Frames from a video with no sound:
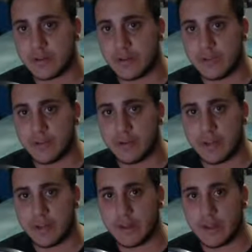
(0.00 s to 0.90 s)
I thought
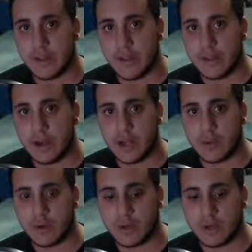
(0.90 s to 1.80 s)

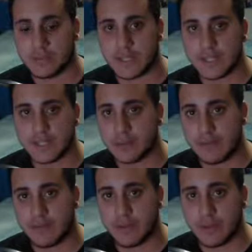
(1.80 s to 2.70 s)
I was nice with
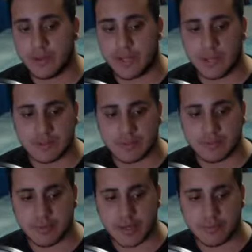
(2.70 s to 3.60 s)
everyone. That was the
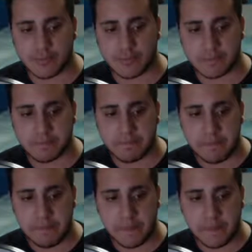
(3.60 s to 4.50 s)
problem.
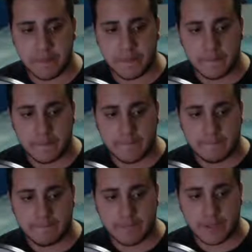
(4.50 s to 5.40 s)

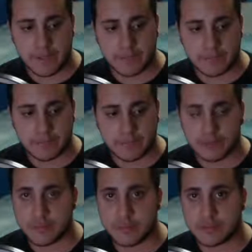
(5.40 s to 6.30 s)
And most
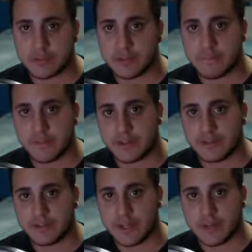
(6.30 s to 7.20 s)
people took advantage of
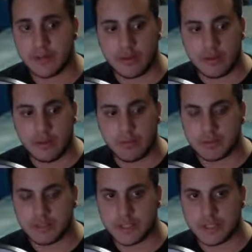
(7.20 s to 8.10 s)
that. Most
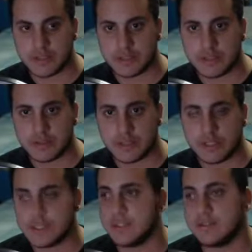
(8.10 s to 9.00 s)
kids
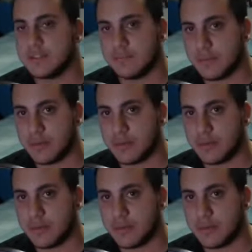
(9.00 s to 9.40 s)
insulted me.